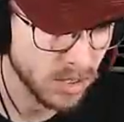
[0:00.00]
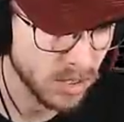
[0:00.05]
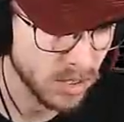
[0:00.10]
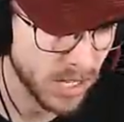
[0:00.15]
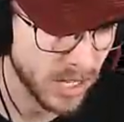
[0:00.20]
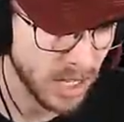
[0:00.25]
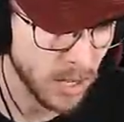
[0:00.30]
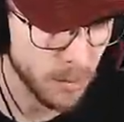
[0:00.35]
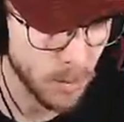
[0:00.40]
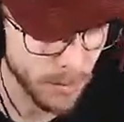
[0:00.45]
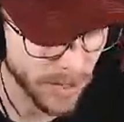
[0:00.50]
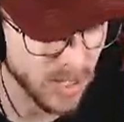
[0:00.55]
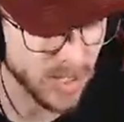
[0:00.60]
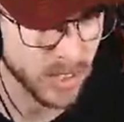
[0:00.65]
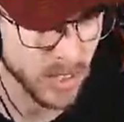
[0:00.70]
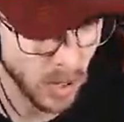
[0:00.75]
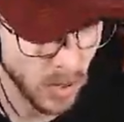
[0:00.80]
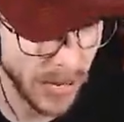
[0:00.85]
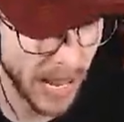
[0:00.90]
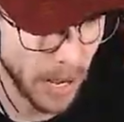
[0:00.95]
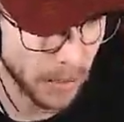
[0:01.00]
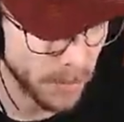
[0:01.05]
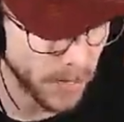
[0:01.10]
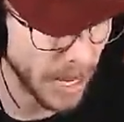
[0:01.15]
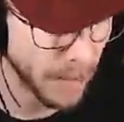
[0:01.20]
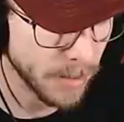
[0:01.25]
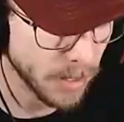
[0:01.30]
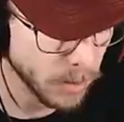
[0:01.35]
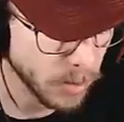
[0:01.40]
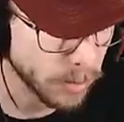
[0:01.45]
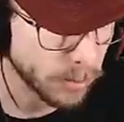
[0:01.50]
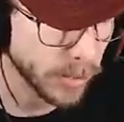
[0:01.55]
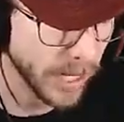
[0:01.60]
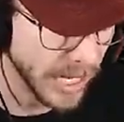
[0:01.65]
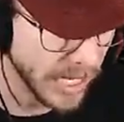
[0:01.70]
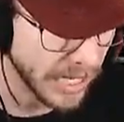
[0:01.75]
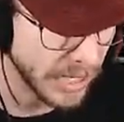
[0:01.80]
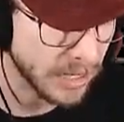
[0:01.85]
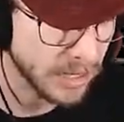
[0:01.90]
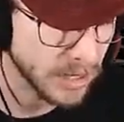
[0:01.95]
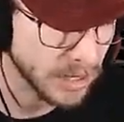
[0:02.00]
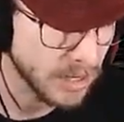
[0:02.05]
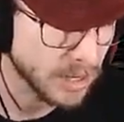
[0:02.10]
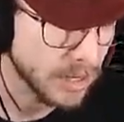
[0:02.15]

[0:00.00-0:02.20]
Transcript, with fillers: Like, a couple months ago now, but I mean, we played it.